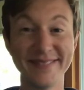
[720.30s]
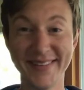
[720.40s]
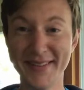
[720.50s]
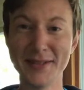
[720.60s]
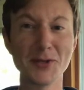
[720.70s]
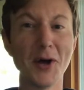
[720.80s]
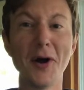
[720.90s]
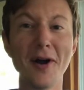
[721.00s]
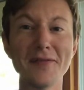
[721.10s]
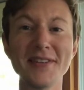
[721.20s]
in the
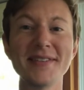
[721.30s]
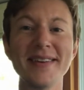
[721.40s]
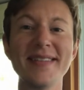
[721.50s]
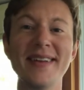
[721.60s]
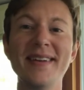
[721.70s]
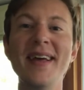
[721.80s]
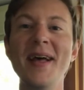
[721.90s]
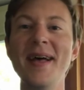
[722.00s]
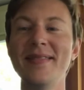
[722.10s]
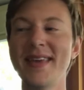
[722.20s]
song, obviously, than
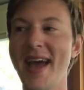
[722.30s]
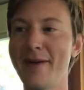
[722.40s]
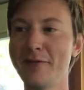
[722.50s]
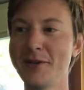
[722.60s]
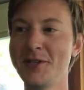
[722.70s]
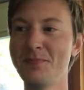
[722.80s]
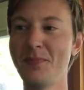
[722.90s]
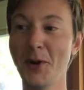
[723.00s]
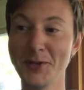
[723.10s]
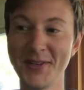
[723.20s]
the average
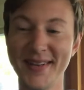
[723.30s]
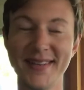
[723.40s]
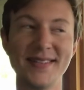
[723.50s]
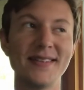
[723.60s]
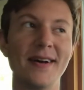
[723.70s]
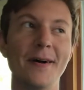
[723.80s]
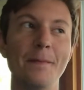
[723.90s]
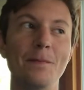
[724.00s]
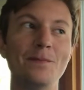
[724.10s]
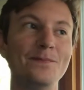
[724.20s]
person is.
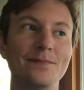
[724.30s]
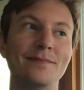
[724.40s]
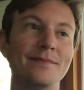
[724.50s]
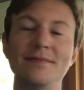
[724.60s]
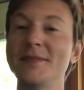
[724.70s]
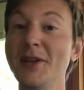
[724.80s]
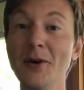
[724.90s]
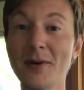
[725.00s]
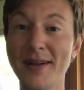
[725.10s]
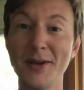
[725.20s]
You
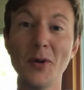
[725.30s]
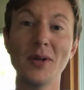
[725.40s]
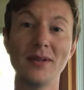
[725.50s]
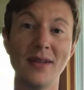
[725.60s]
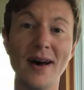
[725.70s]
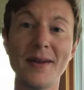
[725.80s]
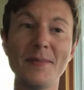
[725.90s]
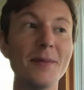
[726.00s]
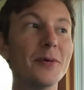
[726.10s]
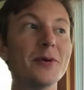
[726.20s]
know, I know a lot of
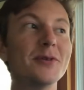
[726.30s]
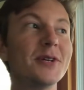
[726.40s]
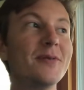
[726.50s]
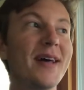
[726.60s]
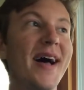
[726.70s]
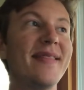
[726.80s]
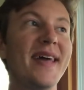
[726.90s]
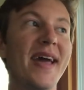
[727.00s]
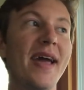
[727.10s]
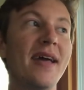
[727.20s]
people who do that.
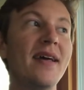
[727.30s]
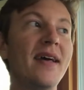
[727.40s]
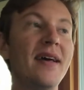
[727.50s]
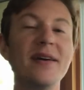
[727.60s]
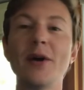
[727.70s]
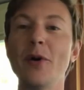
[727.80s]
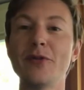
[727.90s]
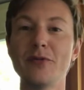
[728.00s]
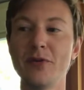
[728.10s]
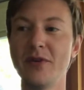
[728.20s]
They go
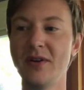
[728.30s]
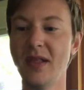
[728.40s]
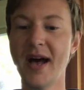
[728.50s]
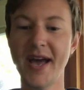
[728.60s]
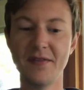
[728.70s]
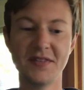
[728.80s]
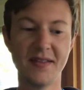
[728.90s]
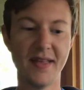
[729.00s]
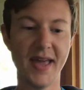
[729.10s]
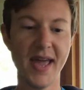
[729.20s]
through their lives
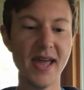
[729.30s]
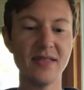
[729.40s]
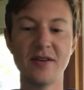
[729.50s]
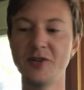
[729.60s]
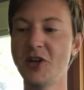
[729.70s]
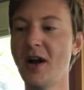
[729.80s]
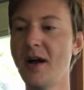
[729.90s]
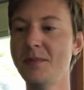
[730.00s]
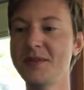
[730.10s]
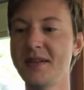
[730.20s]
and they hate their
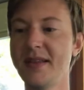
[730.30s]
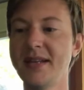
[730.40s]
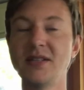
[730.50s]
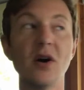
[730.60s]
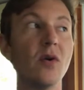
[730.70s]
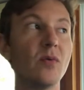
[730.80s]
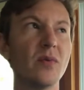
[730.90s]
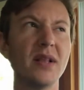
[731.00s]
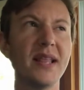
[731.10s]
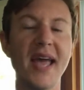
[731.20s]
jobs and they don't
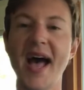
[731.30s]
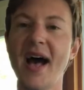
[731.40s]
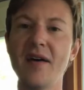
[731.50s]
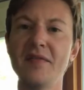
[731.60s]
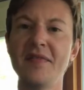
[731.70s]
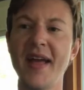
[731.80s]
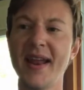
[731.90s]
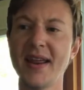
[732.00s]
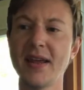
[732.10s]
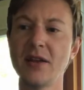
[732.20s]
really have
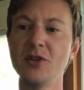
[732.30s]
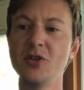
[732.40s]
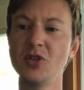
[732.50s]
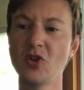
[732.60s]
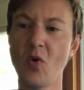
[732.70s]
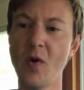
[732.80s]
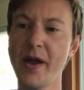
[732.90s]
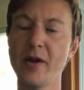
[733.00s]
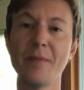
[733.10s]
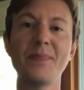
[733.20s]
any
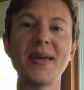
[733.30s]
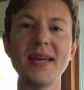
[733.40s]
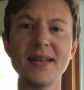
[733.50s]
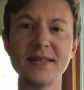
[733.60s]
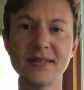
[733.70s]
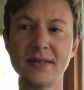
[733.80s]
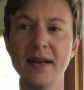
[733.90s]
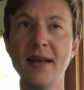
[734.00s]
joy or peace.